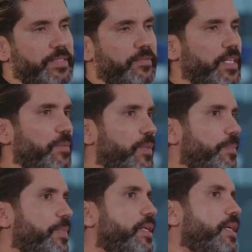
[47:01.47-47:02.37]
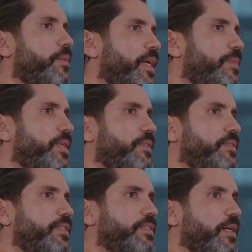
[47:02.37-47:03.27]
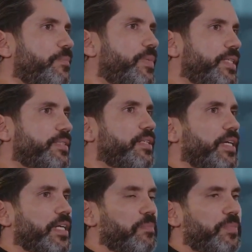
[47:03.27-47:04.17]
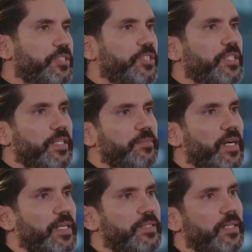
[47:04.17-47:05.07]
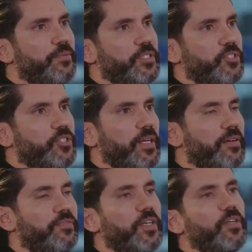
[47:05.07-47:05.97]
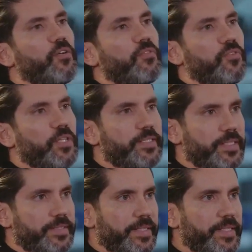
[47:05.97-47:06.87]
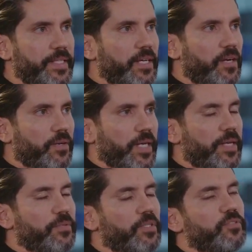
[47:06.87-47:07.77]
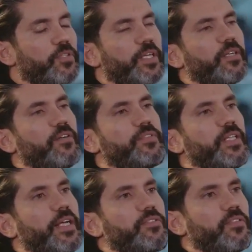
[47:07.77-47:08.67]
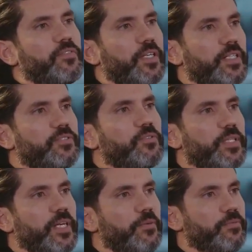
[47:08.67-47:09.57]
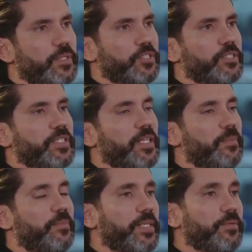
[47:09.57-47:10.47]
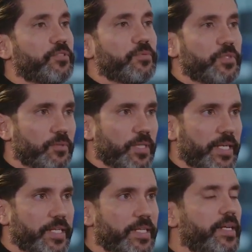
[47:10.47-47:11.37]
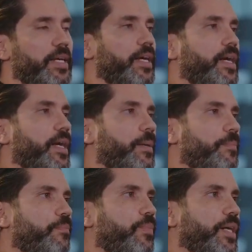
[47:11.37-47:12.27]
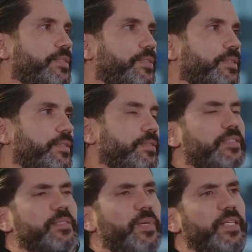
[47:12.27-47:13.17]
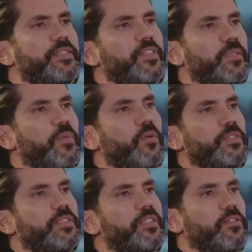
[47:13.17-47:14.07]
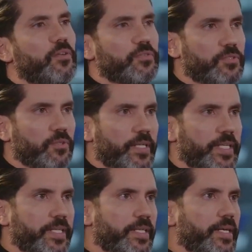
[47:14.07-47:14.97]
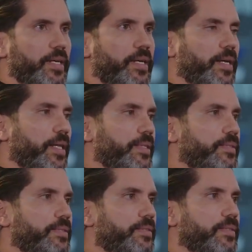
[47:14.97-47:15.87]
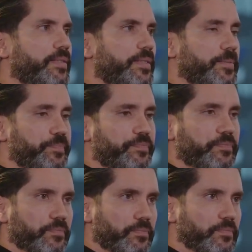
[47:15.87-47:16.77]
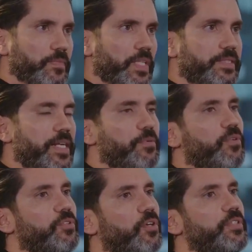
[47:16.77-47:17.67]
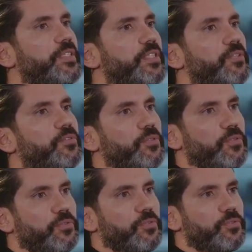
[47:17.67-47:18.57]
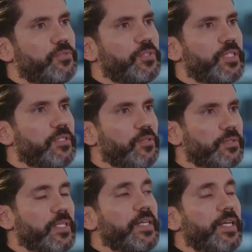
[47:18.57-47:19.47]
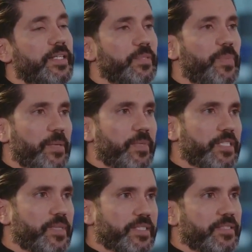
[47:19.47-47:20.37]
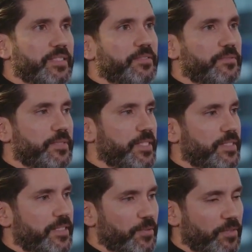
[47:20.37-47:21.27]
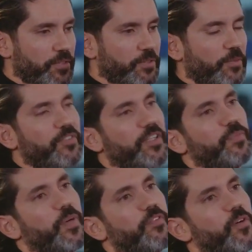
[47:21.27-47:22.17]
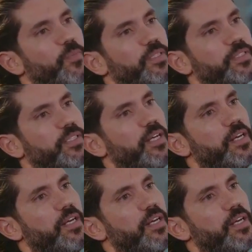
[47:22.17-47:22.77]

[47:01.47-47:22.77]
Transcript: having come up, maybe these companies like PG and Malta, which have very low volatility, okay, we're not talking of the likes of RS2 here, which is a company which we do like, but doesn't pay a dividend because it's a growth story. And there we could continue to see growth. In the payments business, we said that one of the top 5 performers